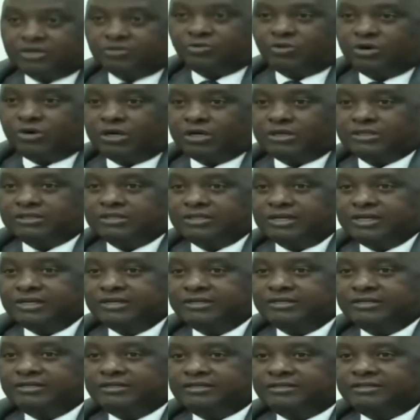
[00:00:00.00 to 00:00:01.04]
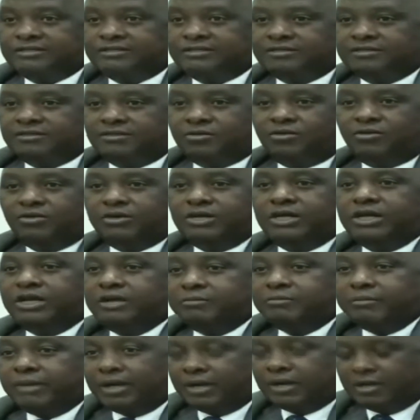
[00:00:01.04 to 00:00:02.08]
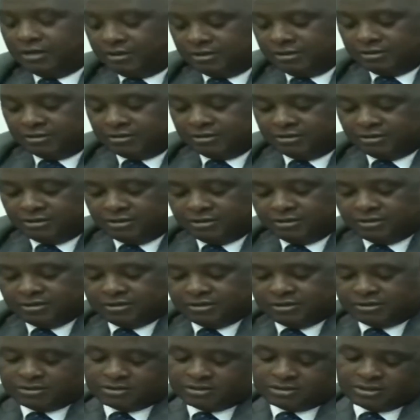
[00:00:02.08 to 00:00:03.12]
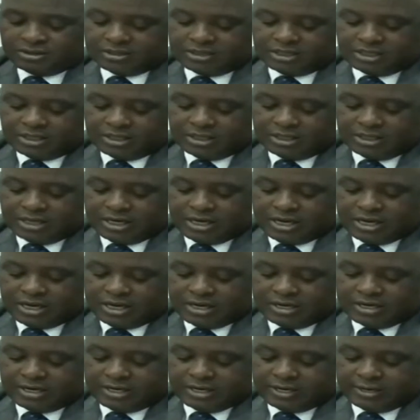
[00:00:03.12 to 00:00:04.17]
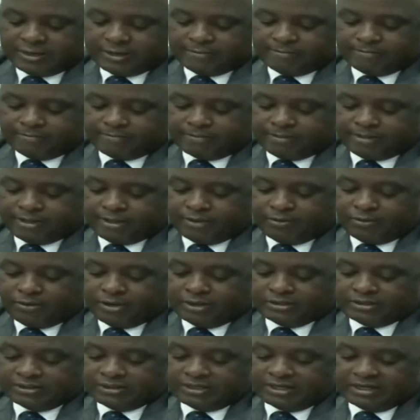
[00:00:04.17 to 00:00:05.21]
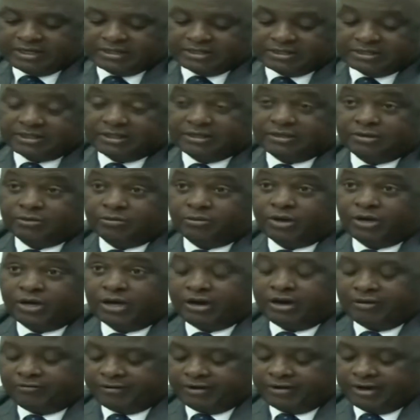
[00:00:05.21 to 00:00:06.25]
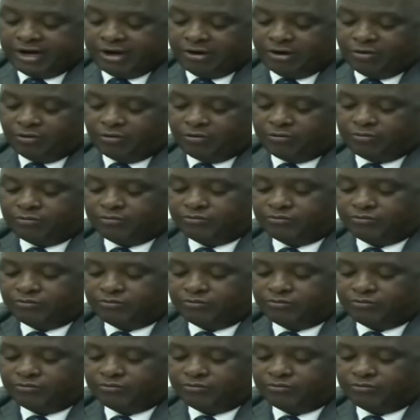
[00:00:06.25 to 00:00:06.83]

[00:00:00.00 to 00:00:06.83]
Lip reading: that were sent on email and the ones that we have now,